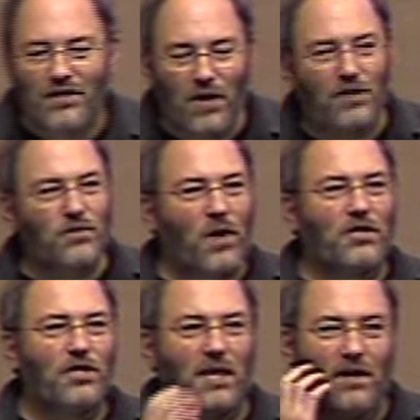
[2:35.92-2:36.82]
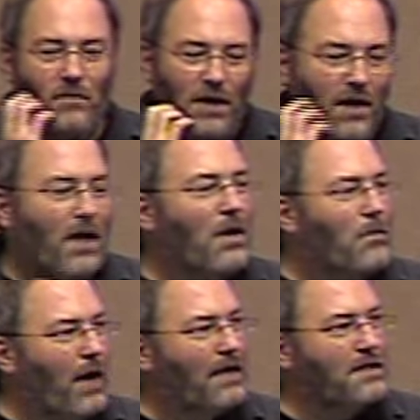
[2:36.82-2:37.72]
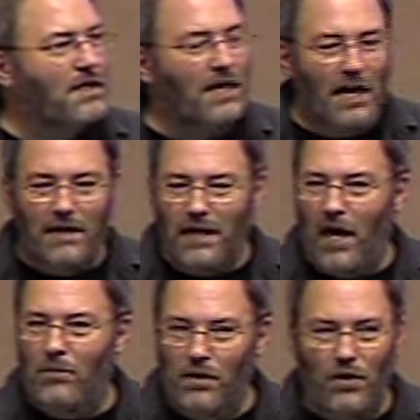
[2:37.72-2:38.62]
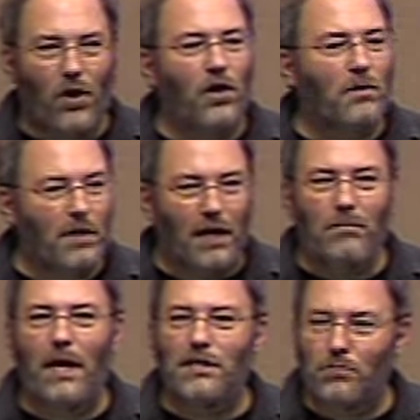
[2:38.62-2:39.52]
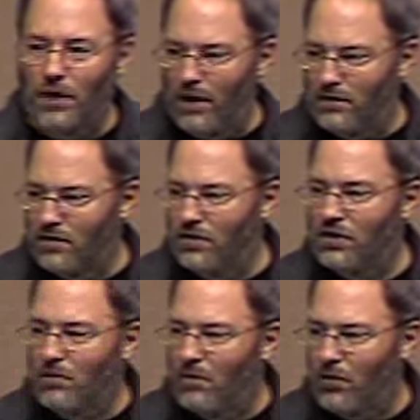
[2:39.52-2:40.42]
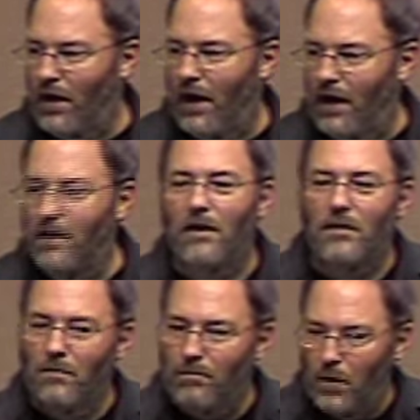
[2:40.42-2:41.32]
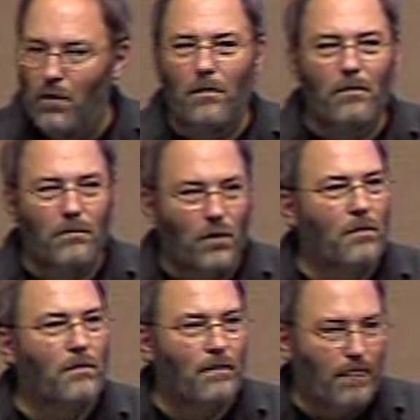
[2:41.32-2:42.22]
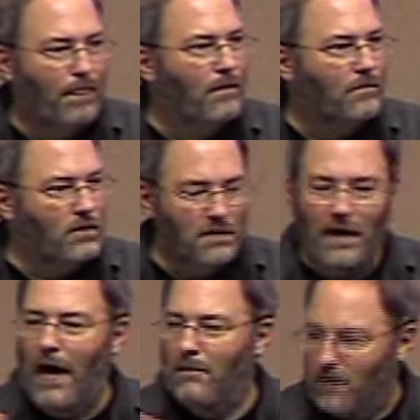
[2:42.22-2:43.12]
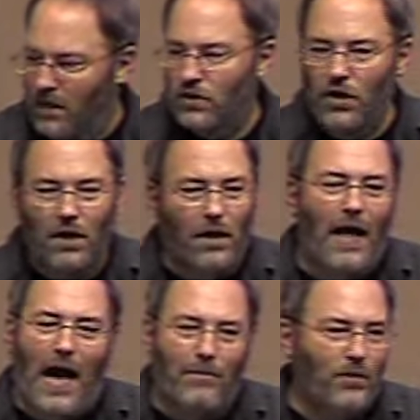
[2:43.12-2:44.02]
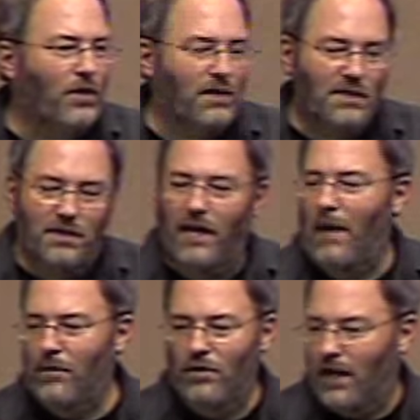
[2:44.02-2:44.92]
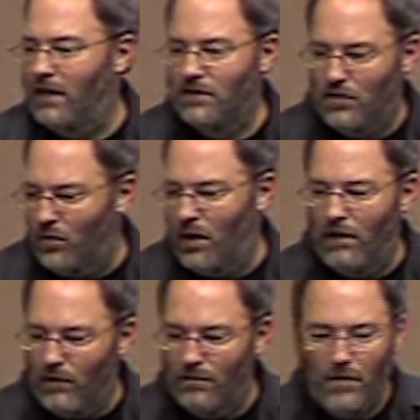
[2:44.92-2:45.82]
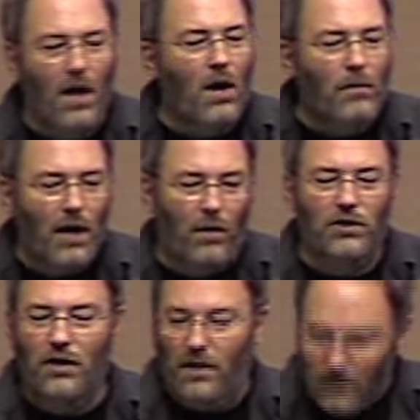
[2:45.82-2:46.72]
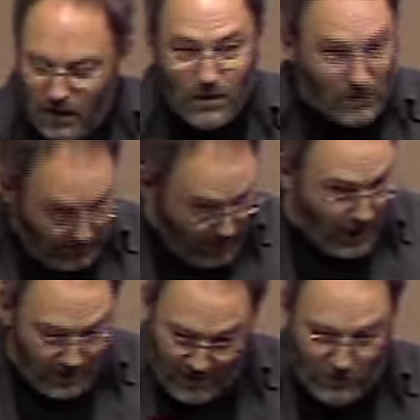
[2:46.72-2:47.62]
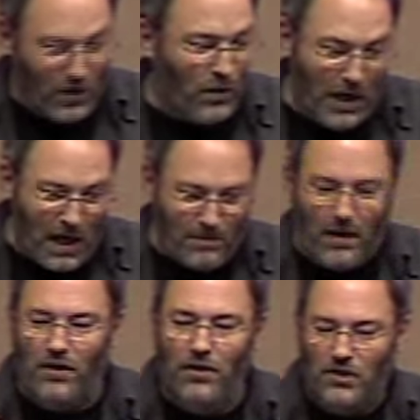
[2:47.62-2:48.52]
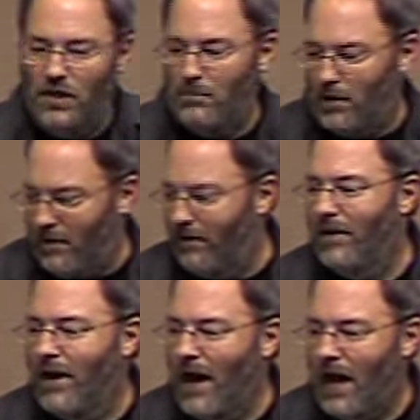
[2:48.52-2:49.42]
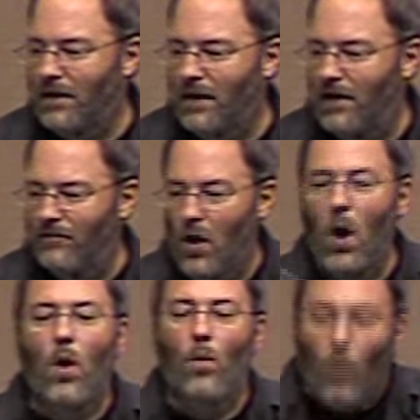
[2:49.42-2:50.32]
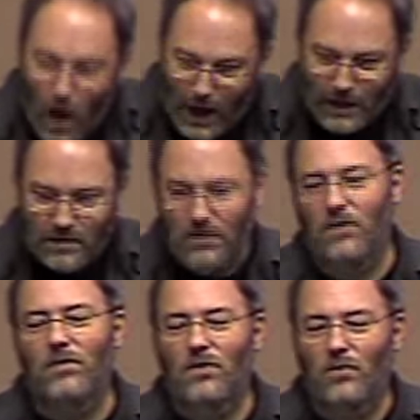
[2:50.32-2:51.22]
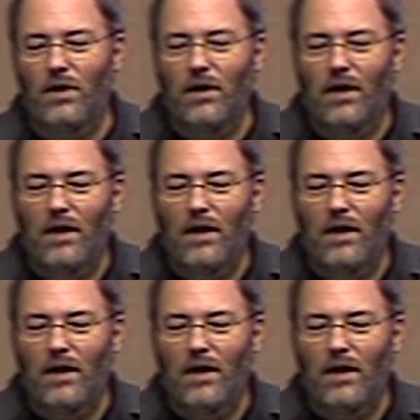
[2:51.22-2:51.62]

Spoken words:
I just want you to give me basically a downbeat. You're all going to be like bass players. You're just going to be playing boom, boom, just that. So you can clap or you can slap your desk or whatever, but I want you to, come on, everybody wake up. I know you're sleeping here. And give 1, 2, 3.